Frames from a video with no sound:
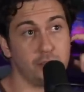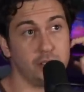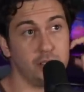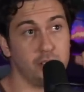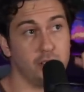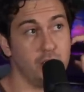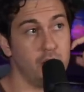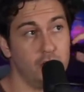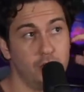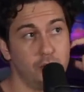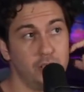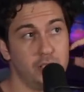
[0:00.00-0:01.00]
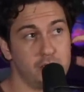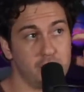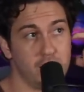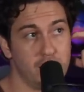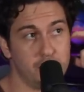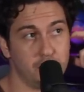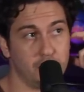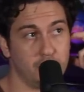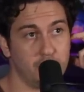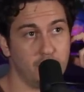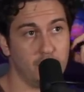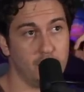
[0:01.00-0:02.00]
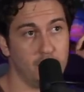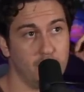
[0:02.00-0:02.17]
really, really is scheduling. Yeah.